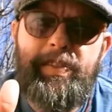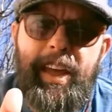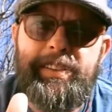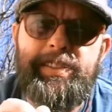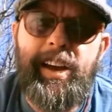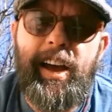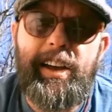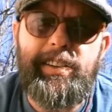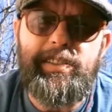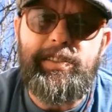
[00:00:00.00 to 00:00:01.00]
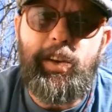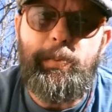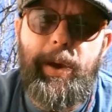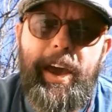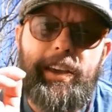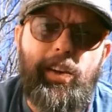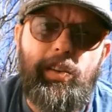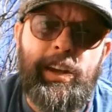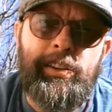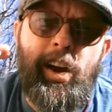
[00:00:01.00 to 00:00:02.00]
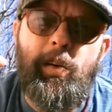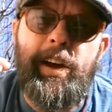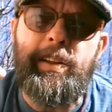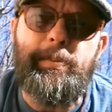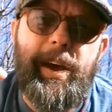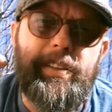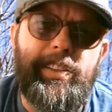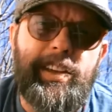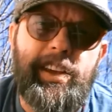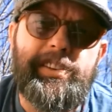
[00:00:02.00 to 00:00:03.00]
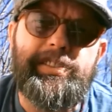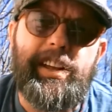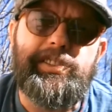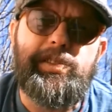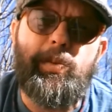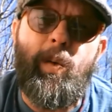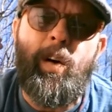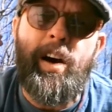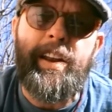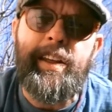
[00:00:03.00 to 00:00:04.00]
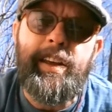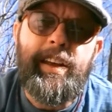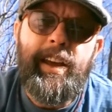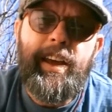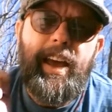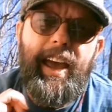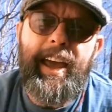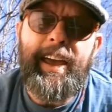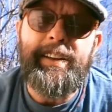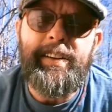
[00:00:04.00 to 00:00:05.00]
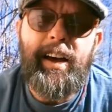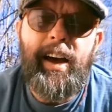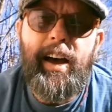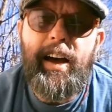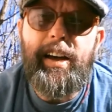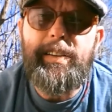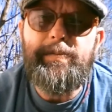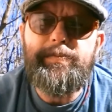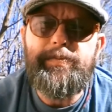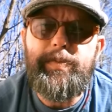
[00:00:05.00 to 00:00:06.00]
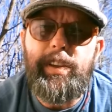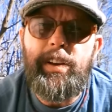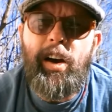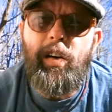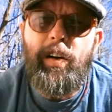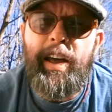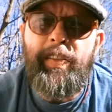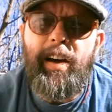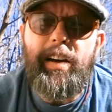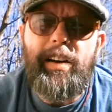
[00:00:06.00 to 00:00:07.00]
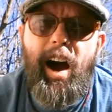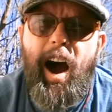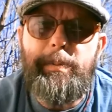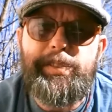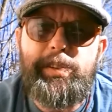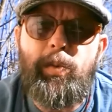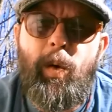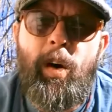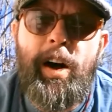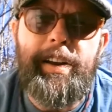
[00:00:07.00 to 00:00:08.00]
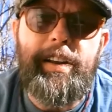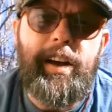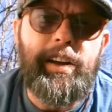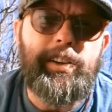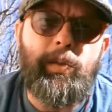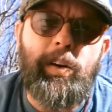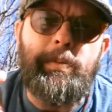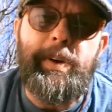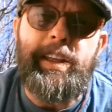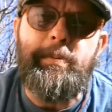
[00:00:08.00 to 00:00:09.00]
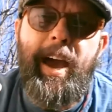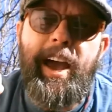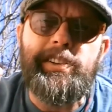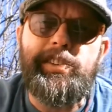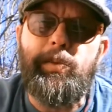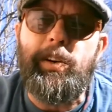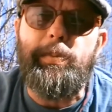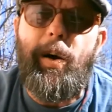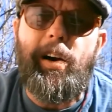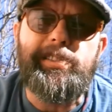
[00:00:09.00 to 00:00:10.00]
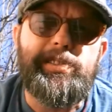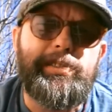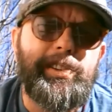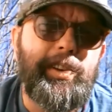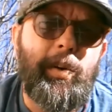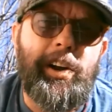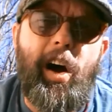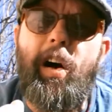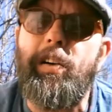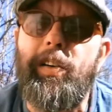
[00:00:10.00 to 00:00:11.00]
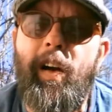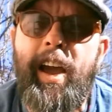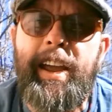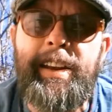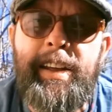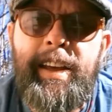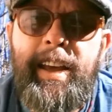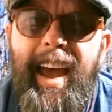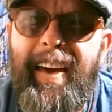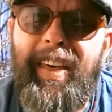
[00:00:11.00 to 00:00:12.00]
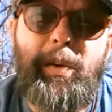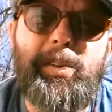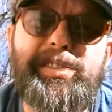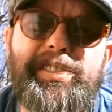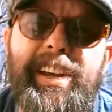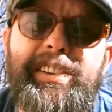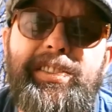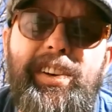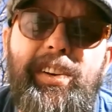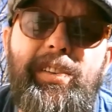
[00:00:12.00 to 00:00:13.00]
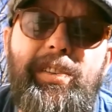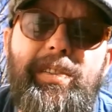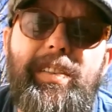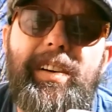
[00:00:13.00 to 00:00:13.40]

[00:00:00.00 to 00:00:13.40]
that you pick. You can go in and pick the yeast that you want, and you know, and the hops you want. Do you want a mini mash? Do you want a partial? Do you want all grain? And they will send you